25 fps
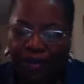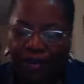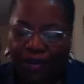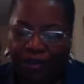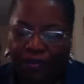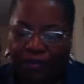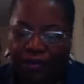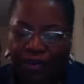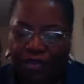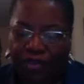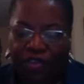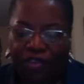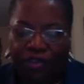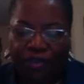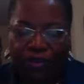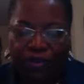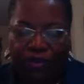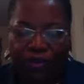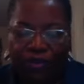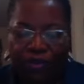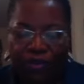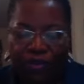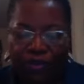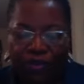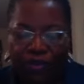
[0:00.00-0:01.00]
I want
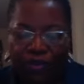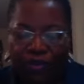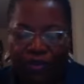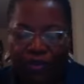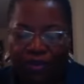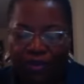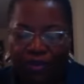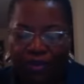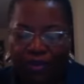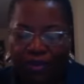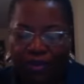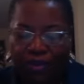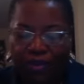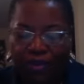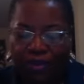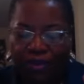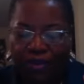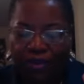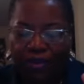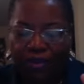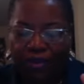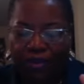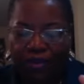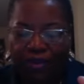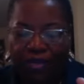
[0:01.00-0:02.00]
you
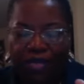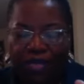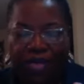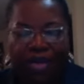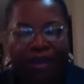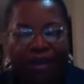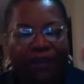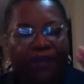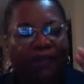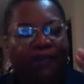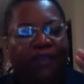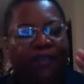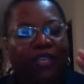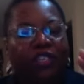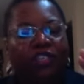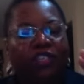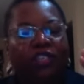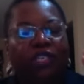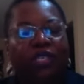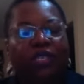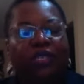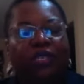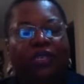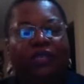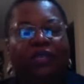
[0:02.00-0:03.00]
to get a
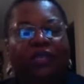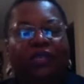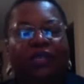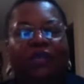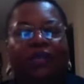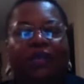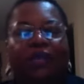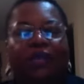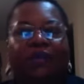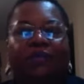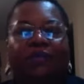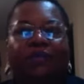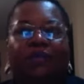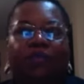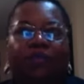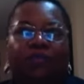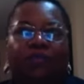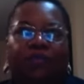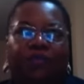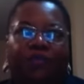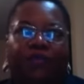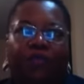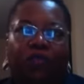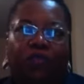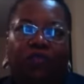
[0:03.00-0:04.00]
vision of your
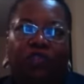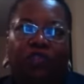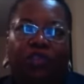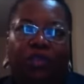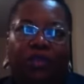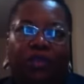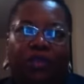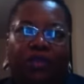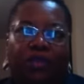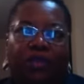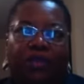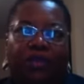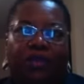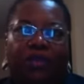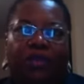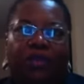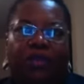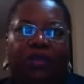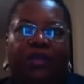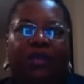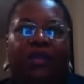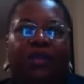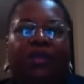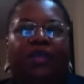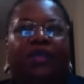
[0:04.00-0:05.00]
future.
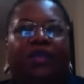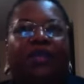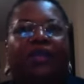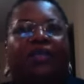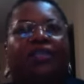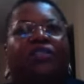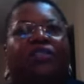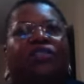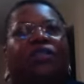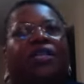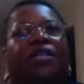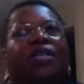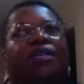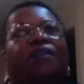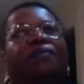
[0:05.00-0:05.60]
And as you get